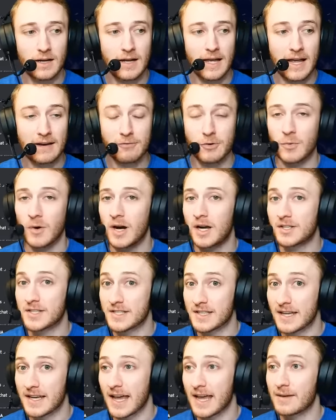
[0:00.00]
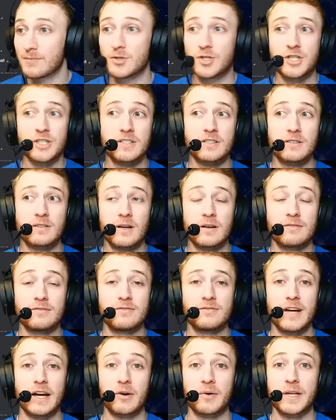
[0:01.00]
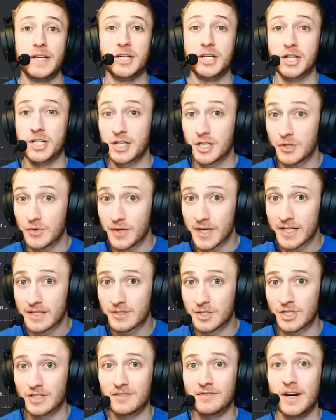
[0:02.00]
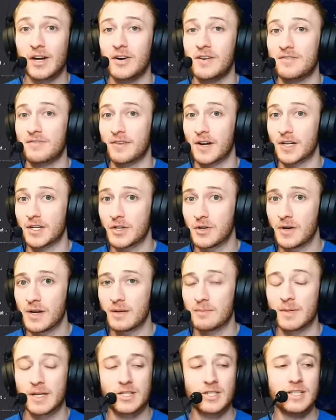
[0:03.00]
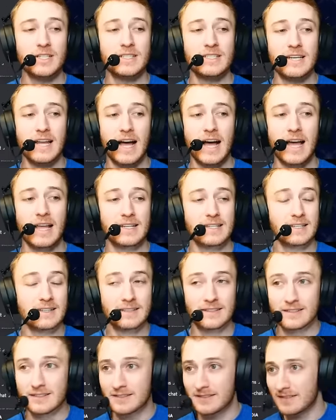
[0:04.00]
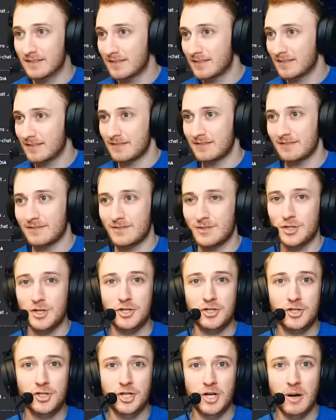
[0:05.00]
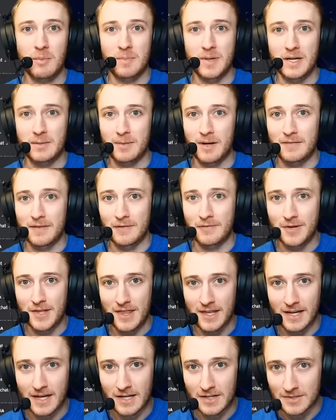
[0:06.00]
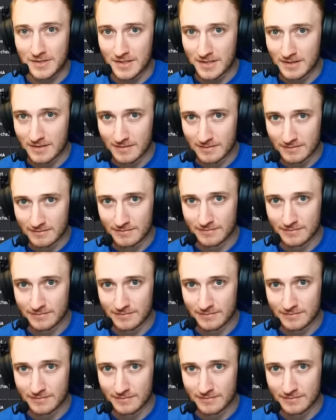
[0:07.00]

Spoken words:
Everywhere else in the game, she's a very good unit. She's a very fun unit, but she's not just jumping above everything else.